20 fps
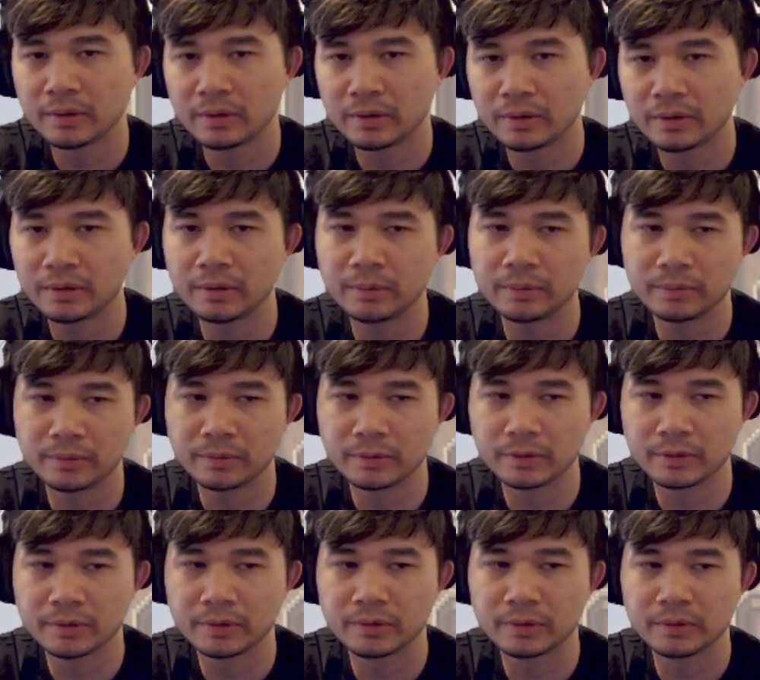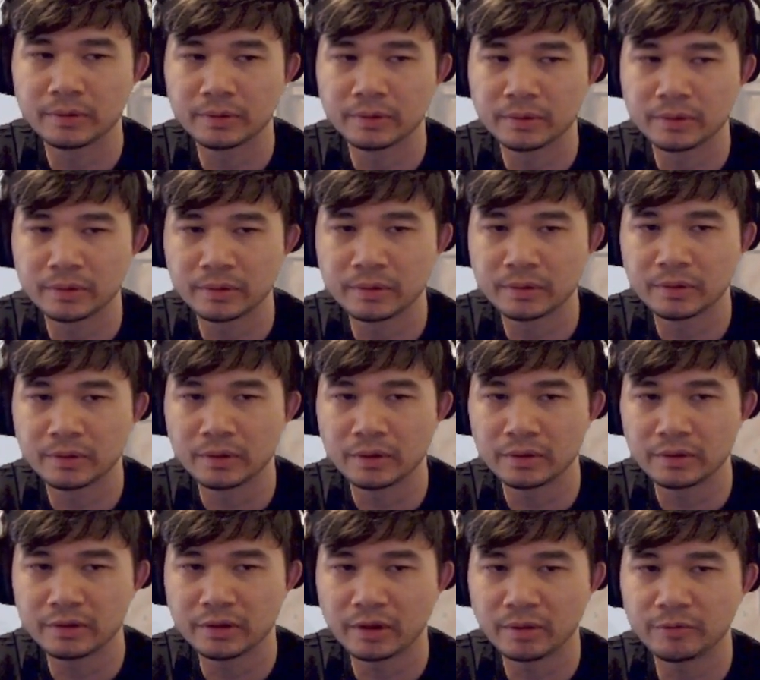Yep.
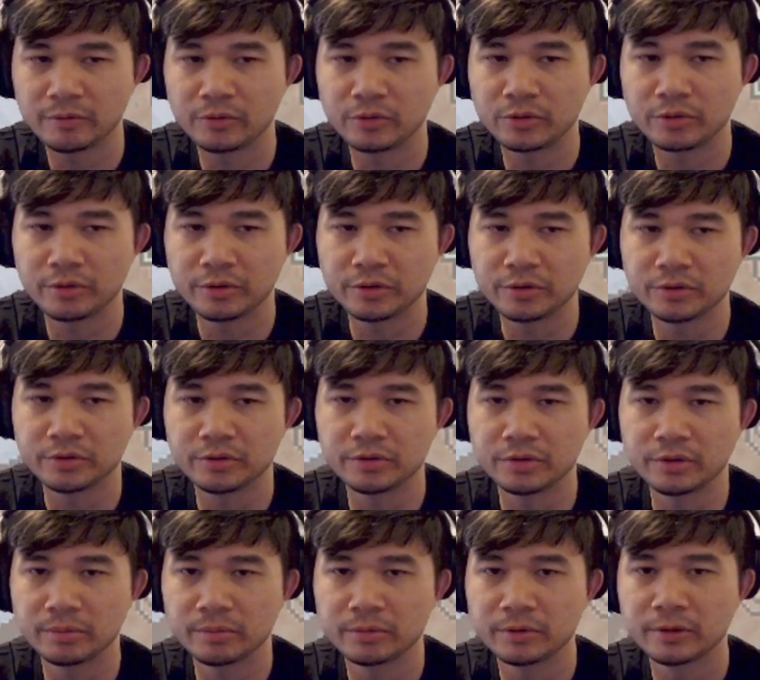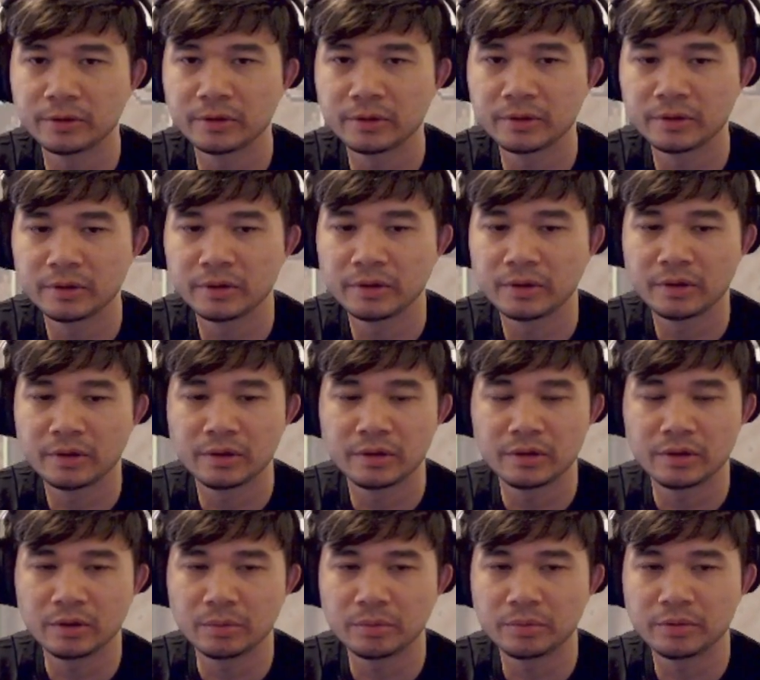Untap 4 creatures, yep.
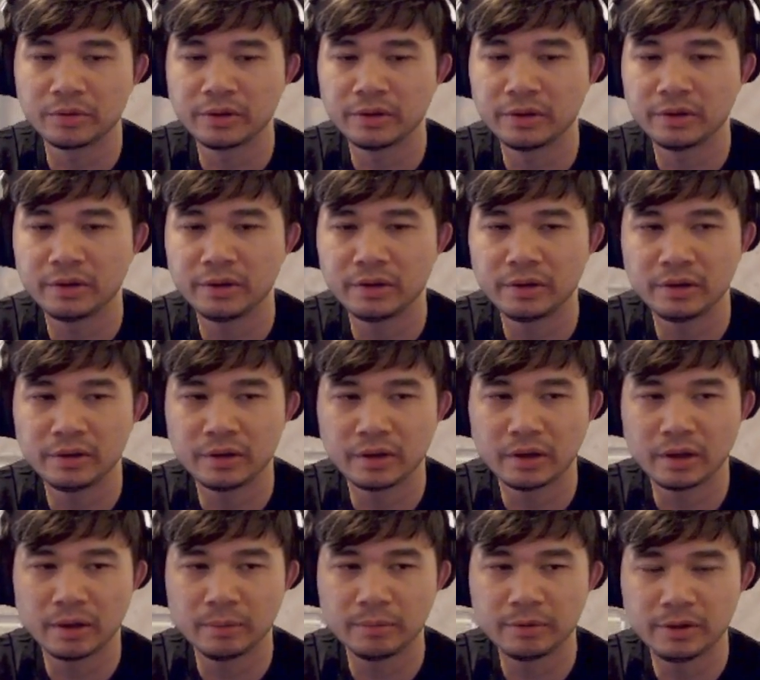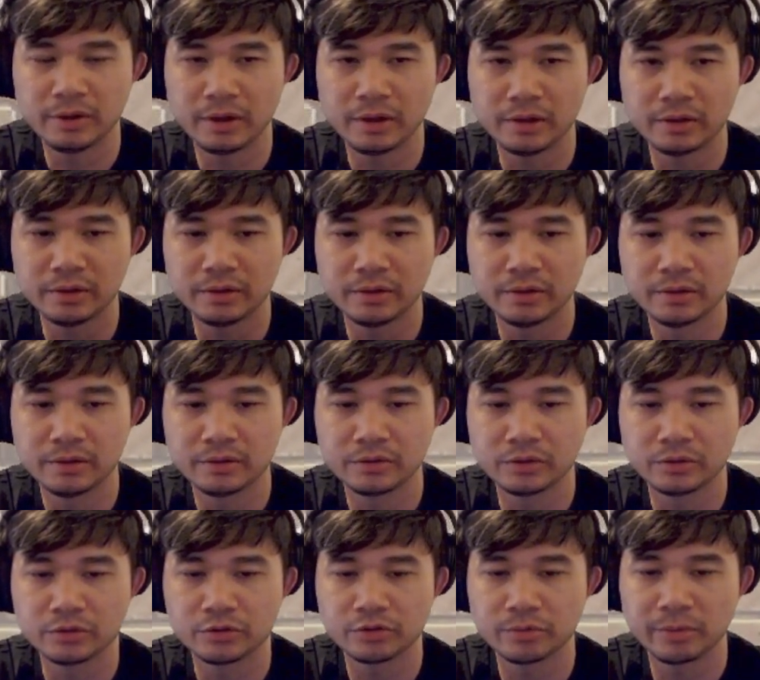They're playing empty-handed.
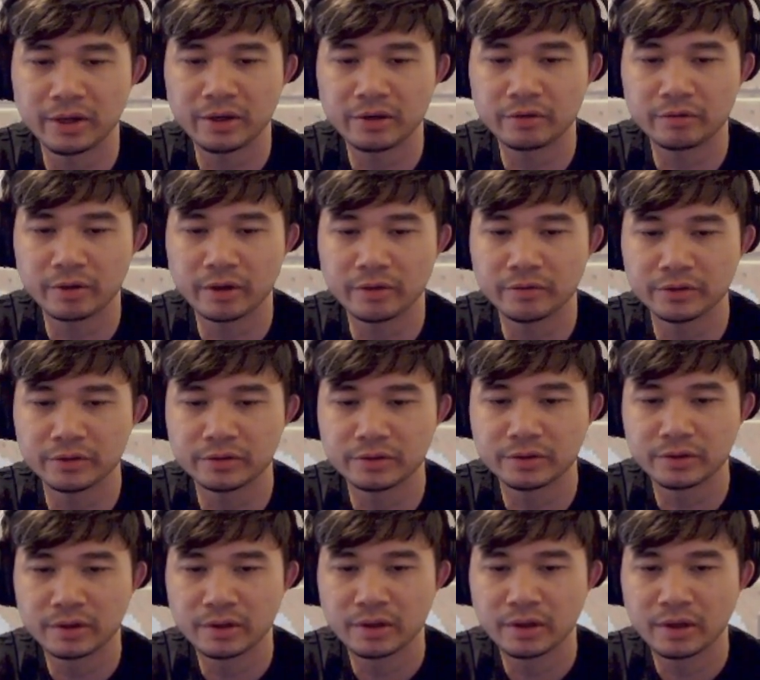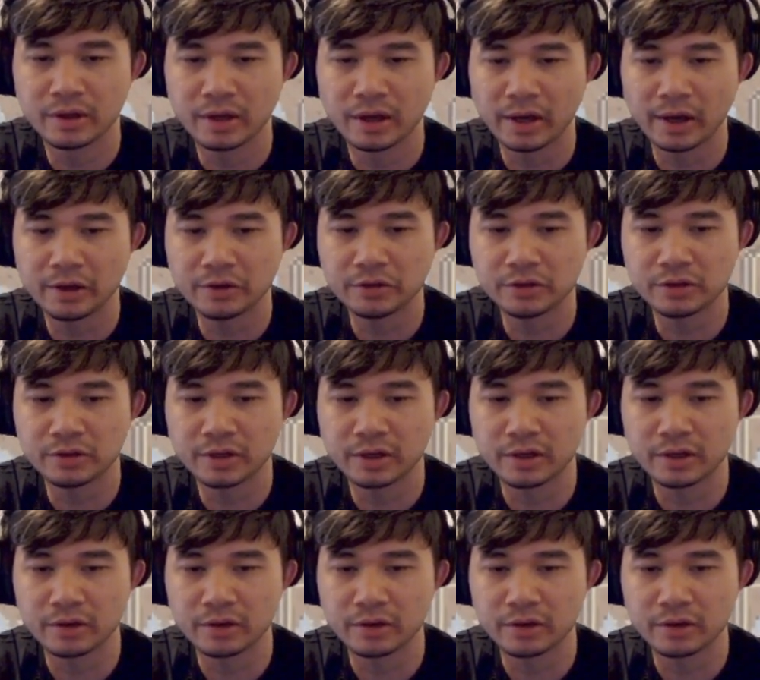So Traumatic Rev is actually kind of